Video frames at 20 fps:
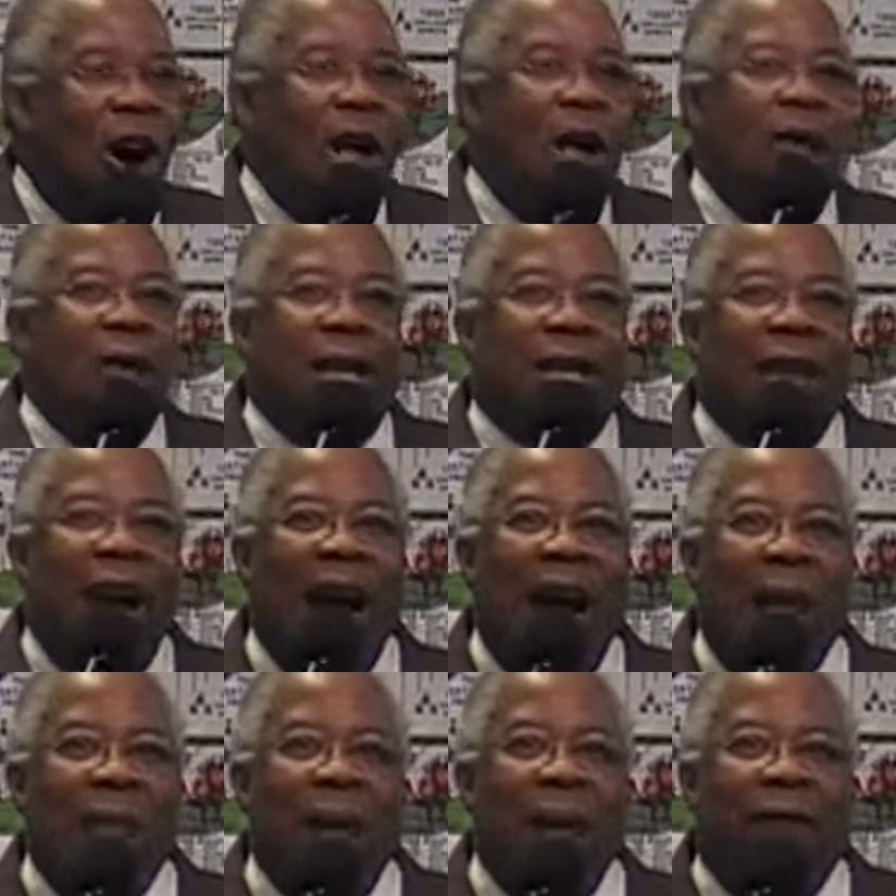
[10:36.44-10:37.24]
Or your
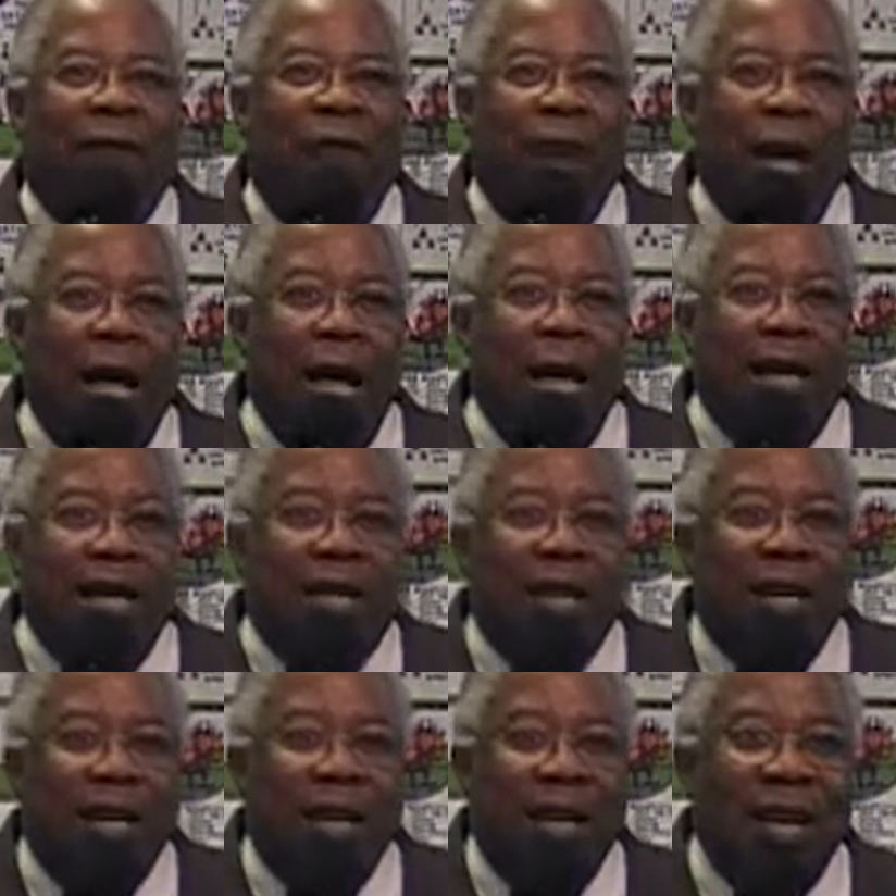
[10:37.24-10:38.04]
retirement
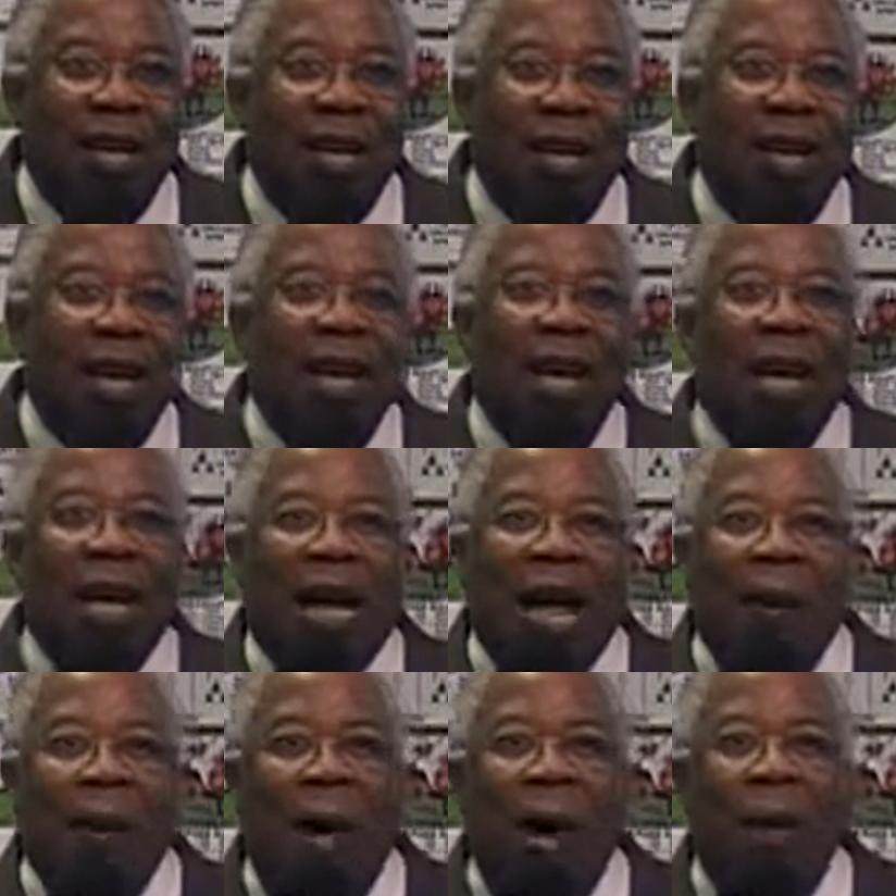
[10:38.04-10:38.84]
funds.
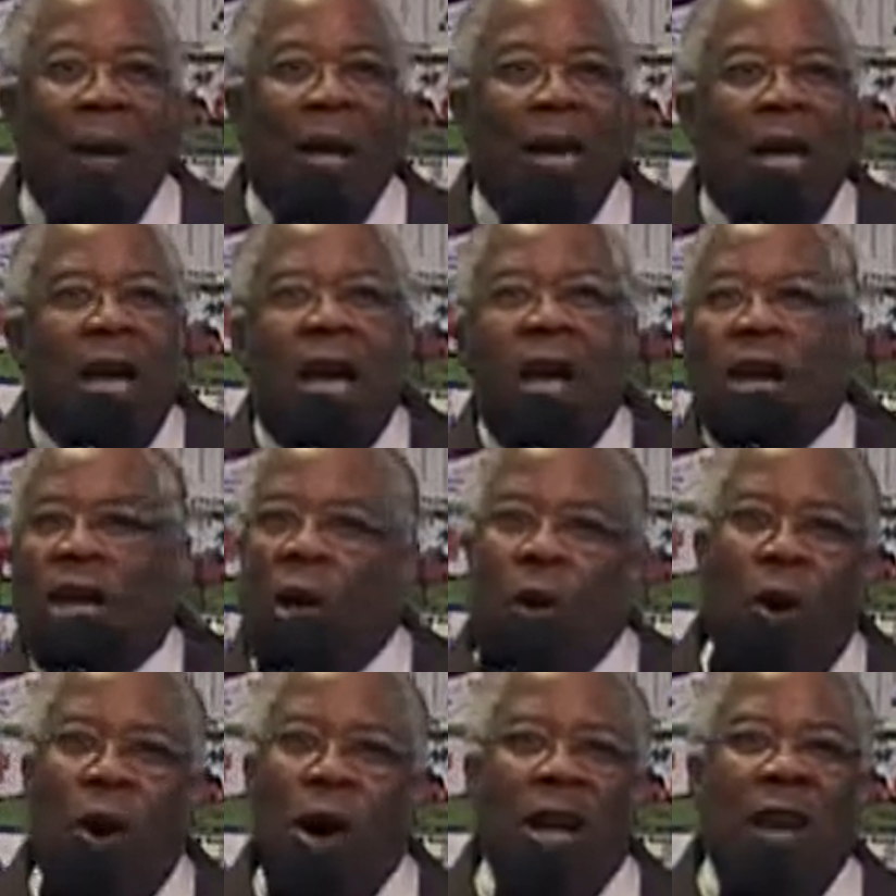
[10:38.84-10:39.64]
Amen. Come on,
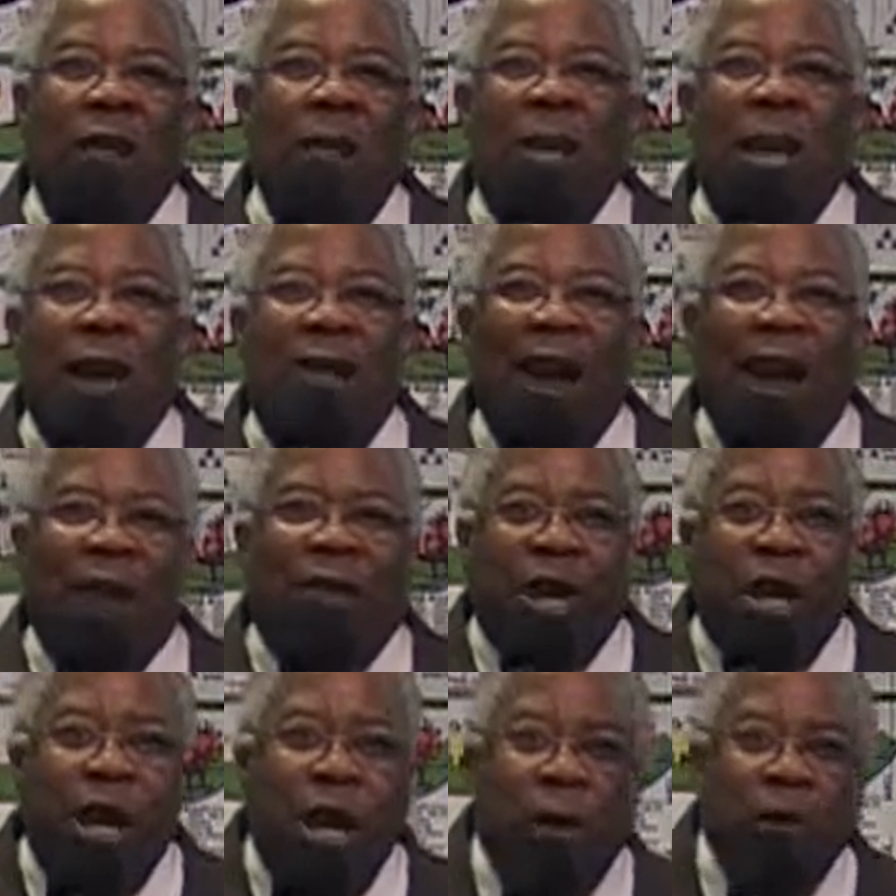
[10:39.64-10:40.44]
you won't even be
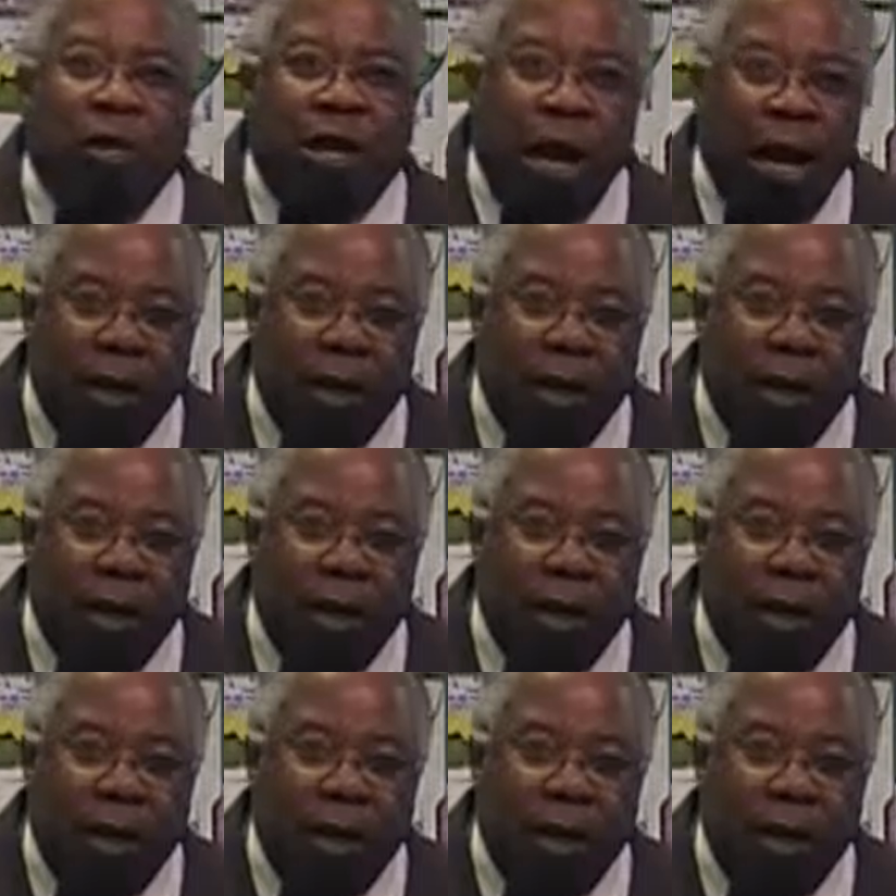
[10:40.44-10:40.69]
around to use it.